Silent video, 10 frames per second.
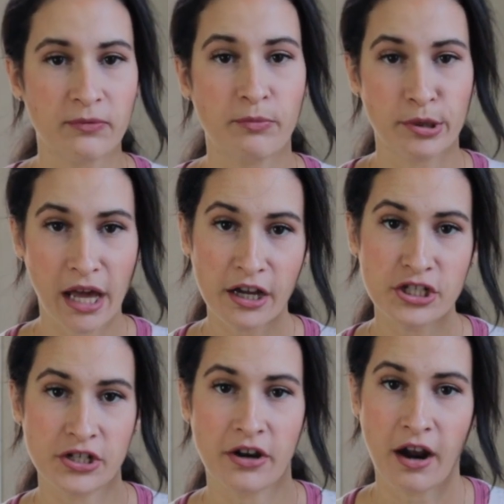of
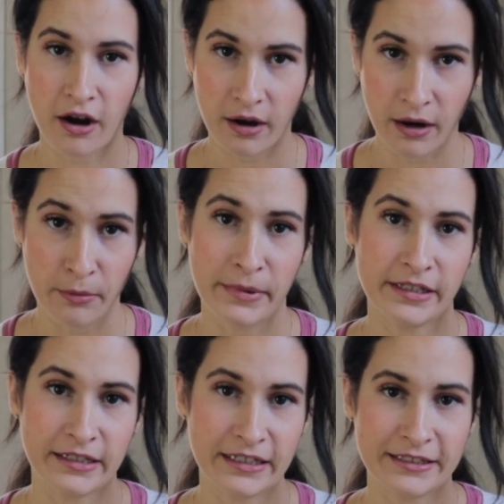production are
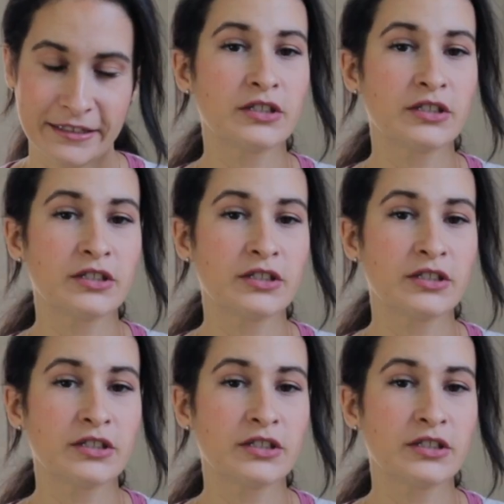made in Italy.